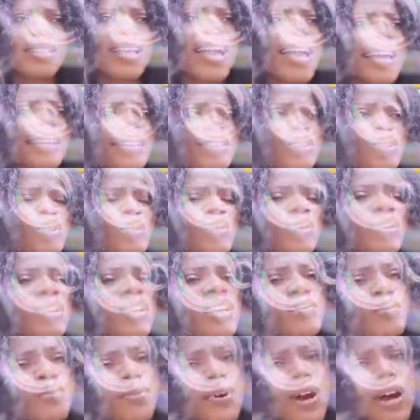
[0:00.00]
like
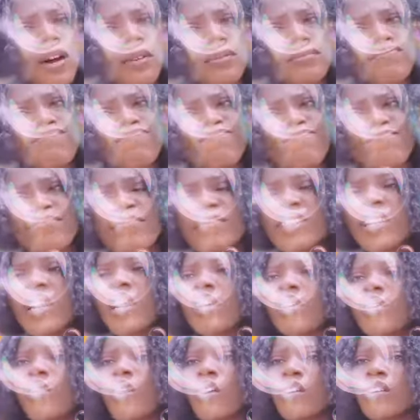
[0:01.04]
chocolate brown,
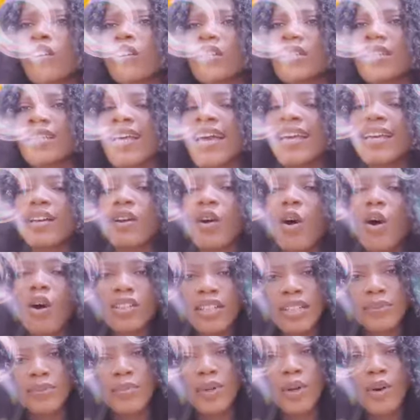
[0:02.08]
colors like
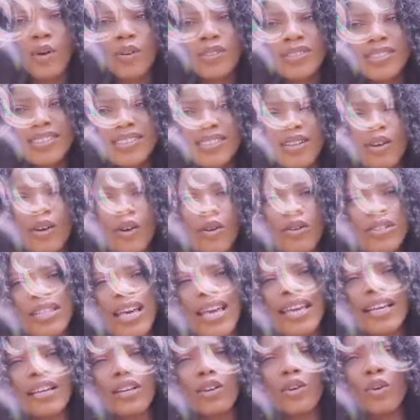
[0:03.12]
honey blonde, colors
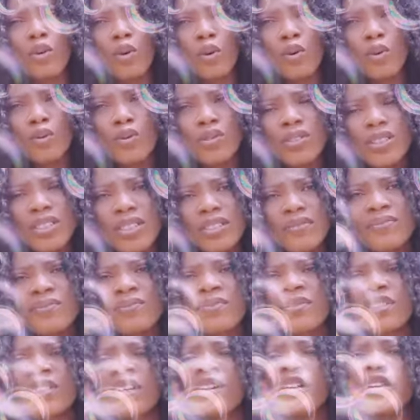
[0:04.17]
like gold,
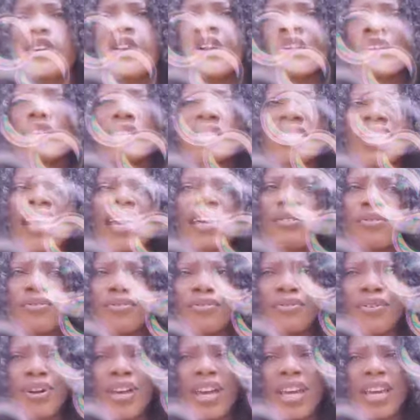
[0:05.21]
colors like
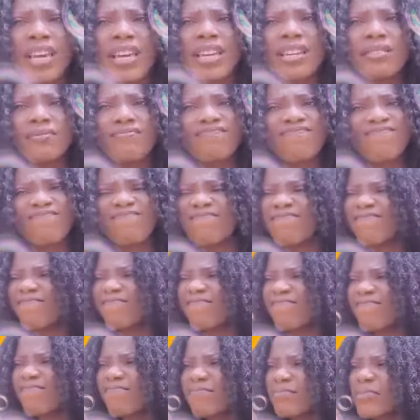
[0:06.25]
gray.
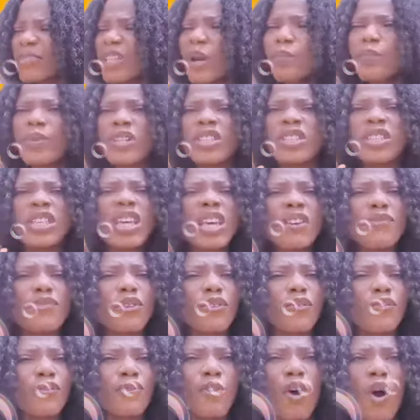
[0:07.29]
But if
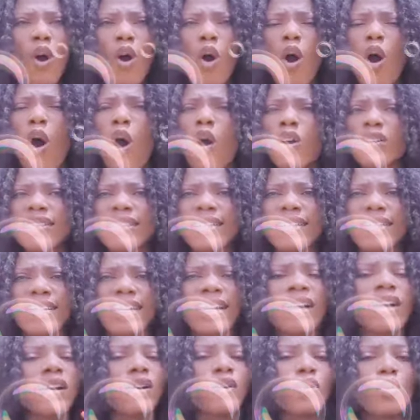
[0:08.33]
you fall under
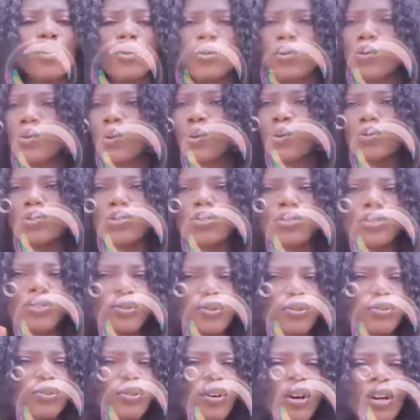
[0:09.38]
cool tone,
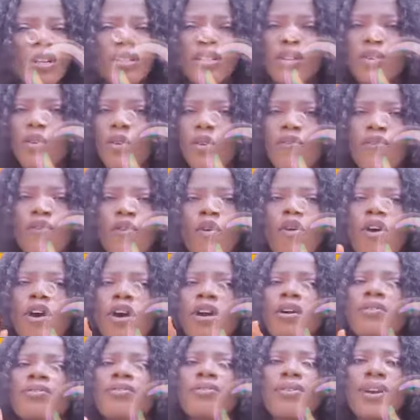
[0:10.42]
do not go for
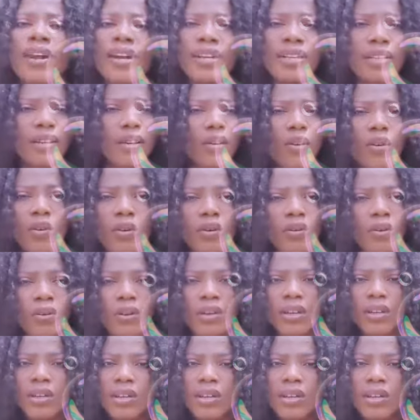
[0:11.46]
a red color.